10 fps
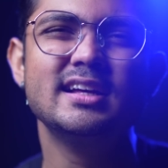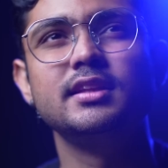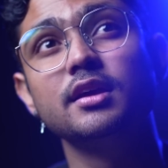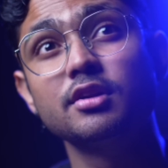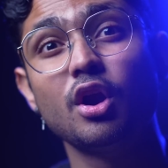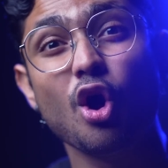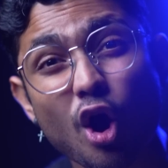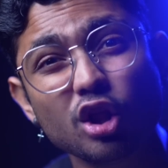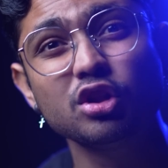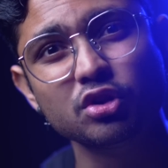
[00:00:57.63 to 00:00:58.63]
Things are
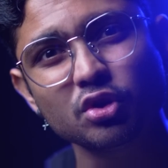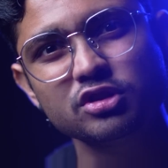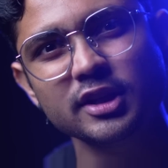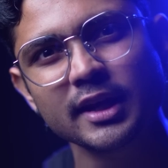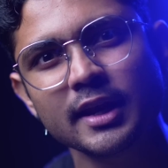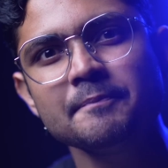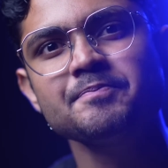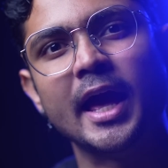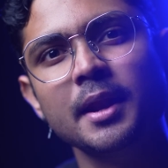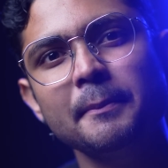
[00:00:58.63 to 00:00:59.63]
all so chill,
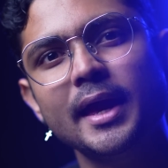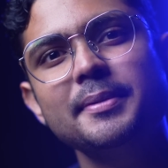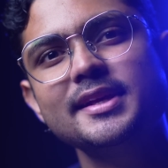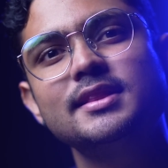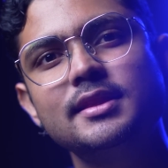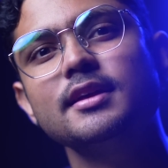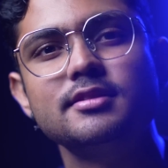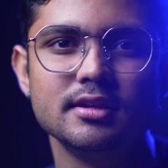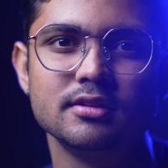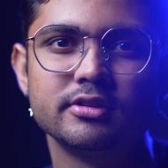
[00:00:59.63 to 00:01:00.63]
and maybe
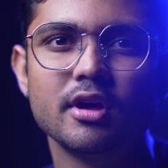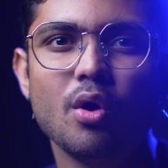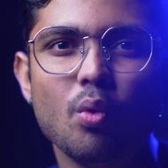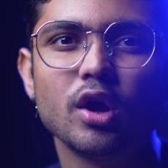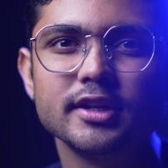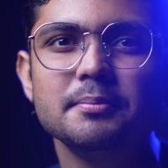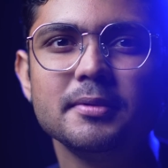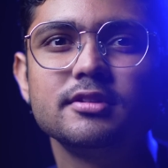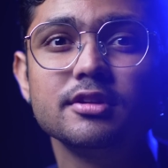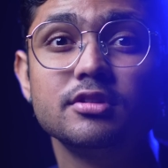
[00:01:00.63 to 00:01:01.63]
this is what he
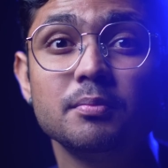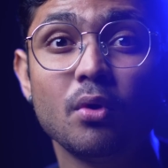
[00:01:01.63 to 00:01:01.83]
misses the